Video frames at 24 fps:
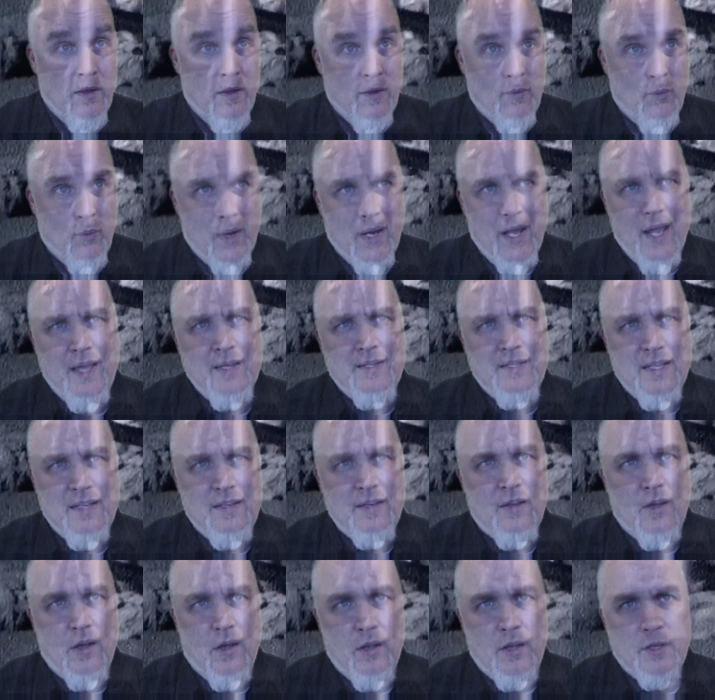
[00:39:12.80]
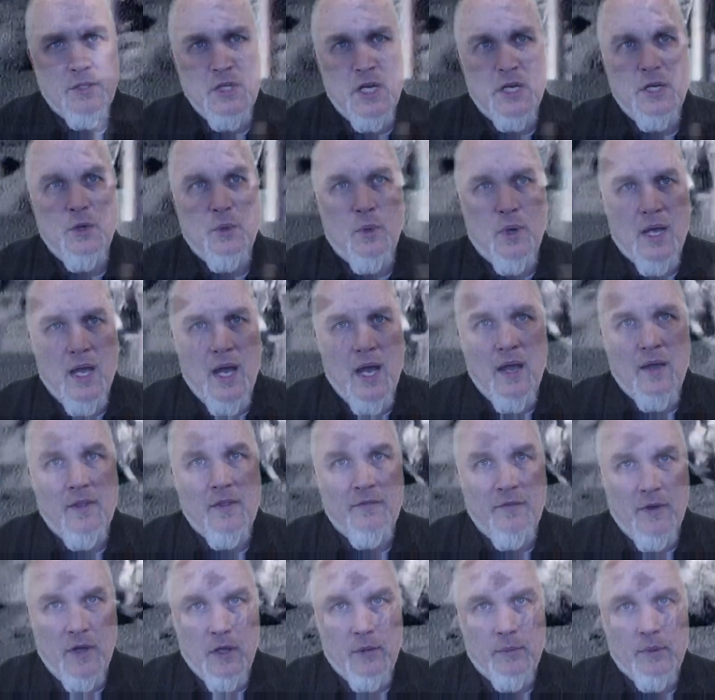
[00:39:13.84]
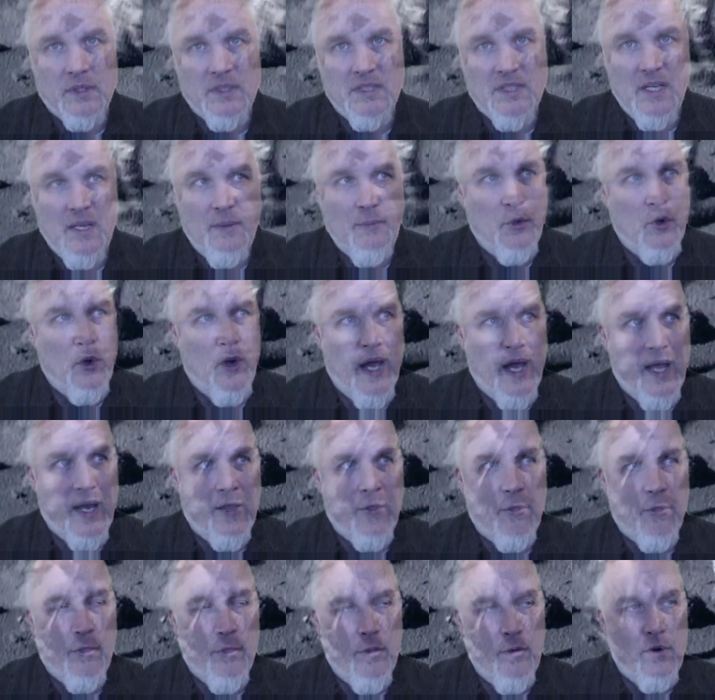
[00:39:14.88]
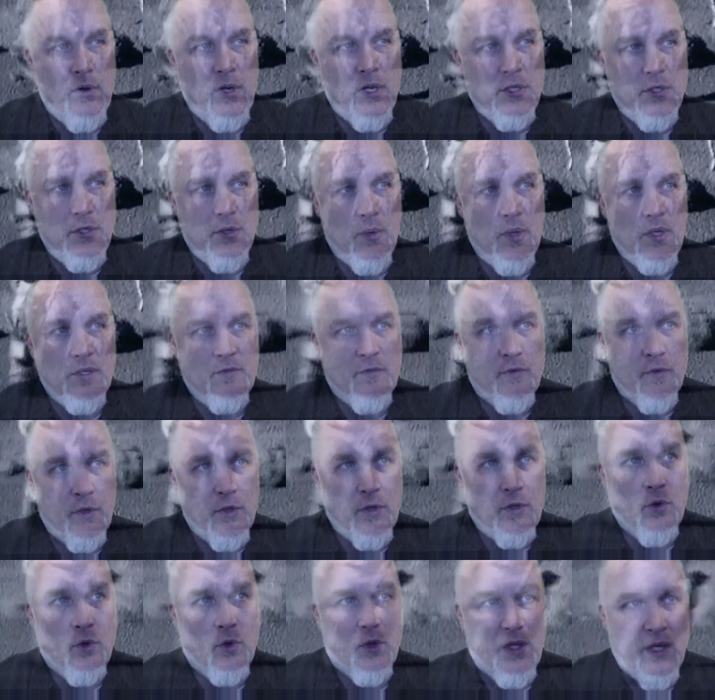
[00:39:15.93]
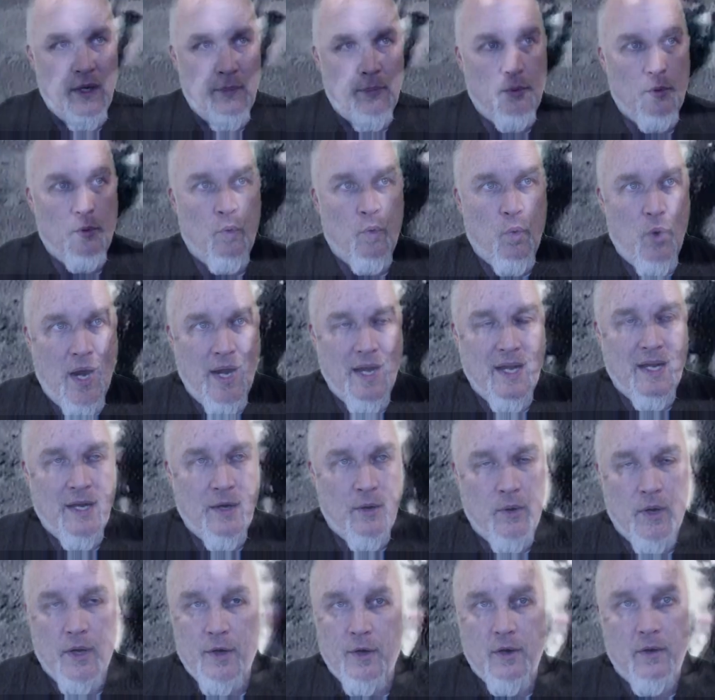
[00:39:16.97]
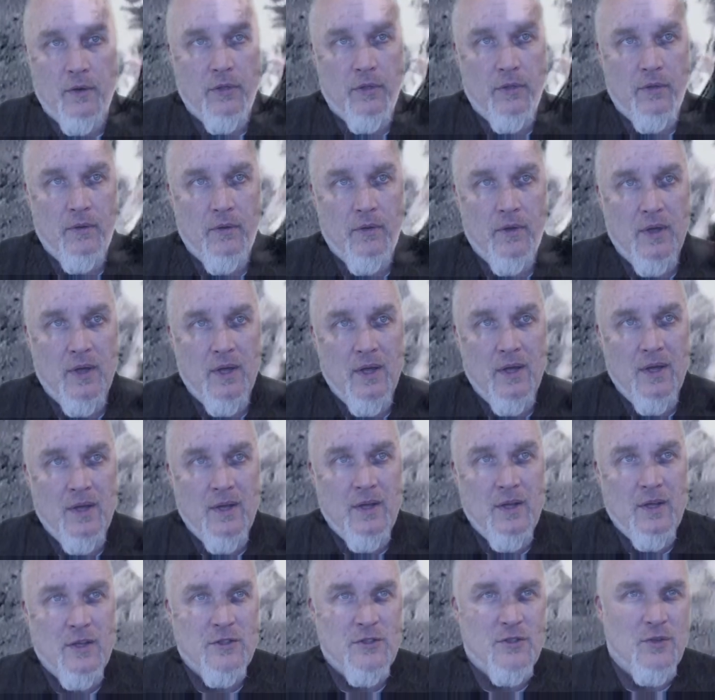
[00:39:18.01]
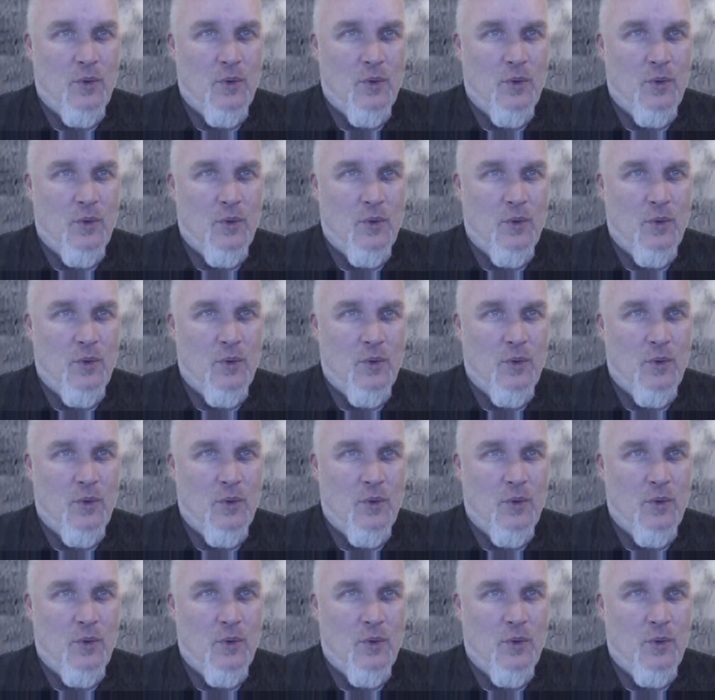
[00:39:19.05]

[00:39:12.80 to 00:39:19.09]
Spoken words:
When I attended college, I knew a guy on the volleyball team who had a 32-inch vertical leap right here on Earth. So